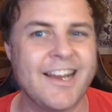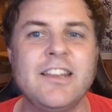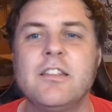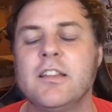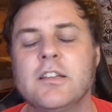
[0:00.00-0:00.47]

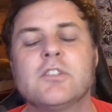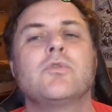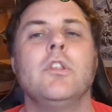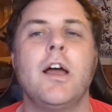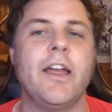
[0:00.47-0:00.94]
Anything
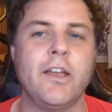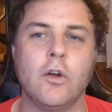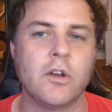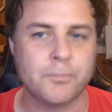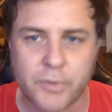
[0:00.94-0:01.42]
that's relying
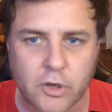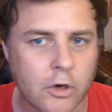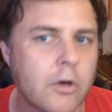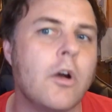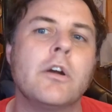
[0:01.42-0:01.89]
on
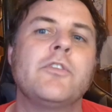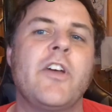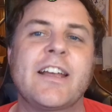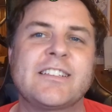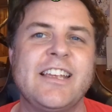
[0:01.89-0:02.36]
pure
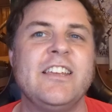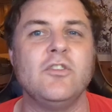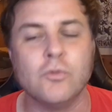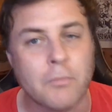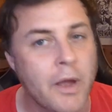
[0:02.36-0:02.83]
artifact hate,
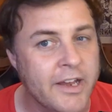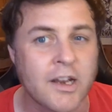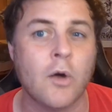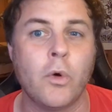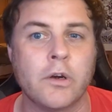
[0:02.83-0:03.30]
you might
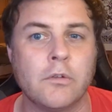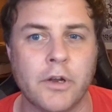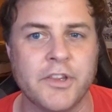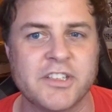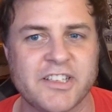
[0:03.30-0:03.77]
not want to
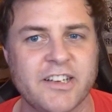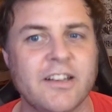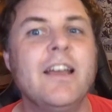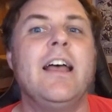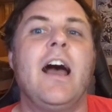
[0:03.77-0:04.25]
run this in.
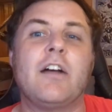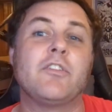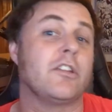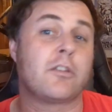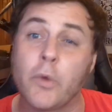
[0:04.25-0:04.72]
I've
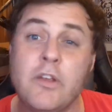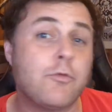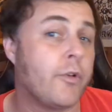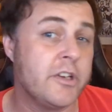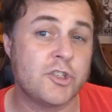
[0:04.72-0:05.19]
got 3
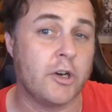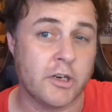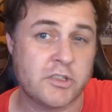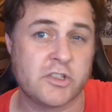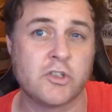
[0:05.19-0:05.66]
fringe
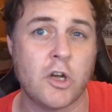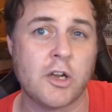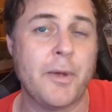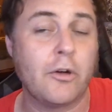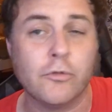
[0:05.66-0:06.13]
cards to
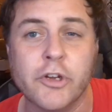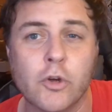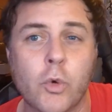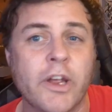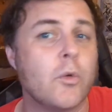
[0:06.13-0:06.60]
talk about
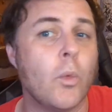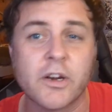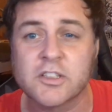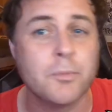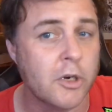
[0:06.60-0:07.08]
real quick.
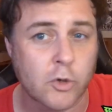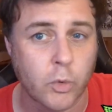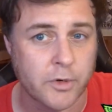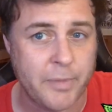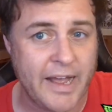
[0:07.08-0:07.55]
One is
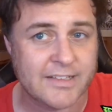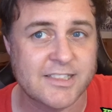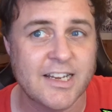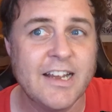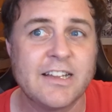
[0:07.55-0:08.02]
Mirkwood
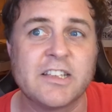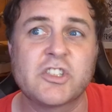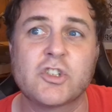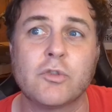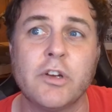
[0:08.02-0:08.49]
Bats.
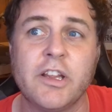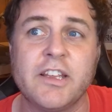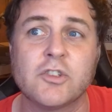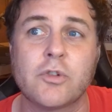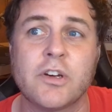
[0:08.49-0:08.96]
This is a
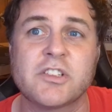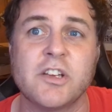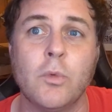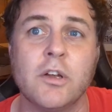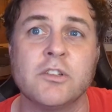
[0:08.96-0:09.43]
really
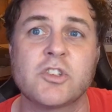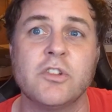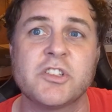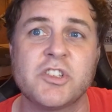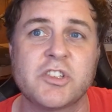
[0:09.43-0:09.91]
interesting one. So
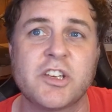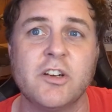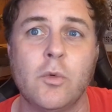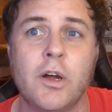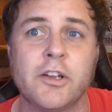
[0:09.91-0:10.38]
this is going
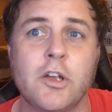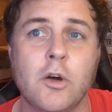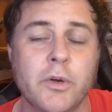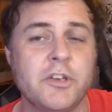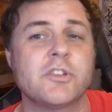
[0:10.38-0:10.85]
to want to
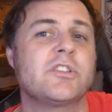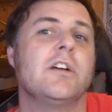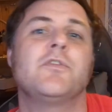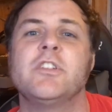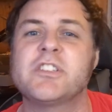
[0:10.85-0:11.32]
go in your
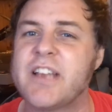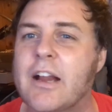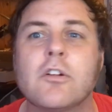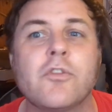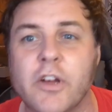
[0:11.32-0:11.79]
stuff that's
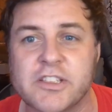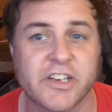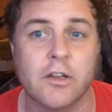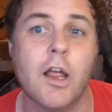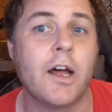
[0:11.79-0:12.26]

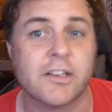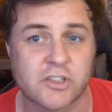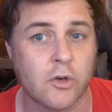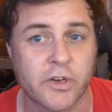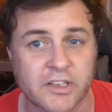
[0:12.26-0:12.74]
sacrificing a lot of
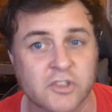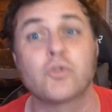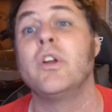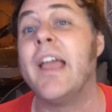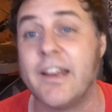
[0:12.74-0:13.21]
tokens,
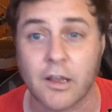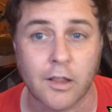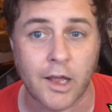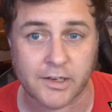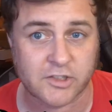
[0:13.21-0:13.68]
creating a
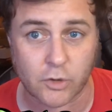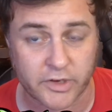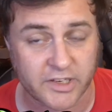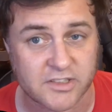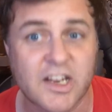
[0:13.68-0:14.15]
lot of
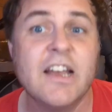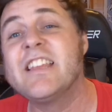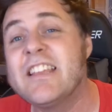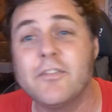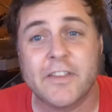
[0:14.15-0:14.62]
tokens.
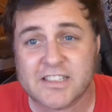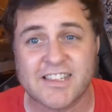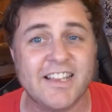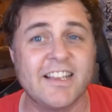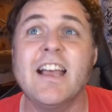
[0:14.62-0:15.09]
Think of this
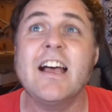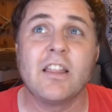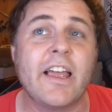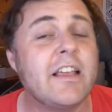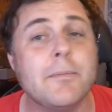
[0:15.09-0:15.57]
thing
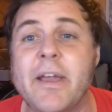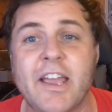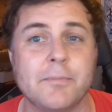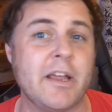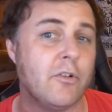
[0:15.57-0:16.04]
like a
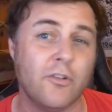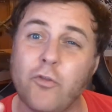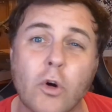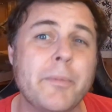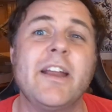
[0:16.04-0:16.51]
Mayhem Devil.
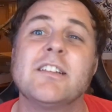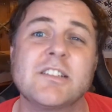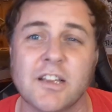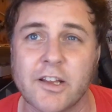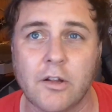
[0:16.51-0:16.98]
4 mana
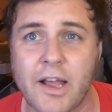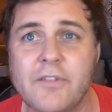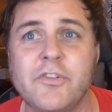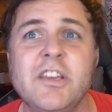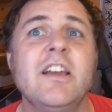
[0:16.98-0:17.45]
is a little
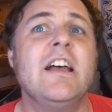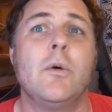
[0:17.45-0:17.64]
heavy.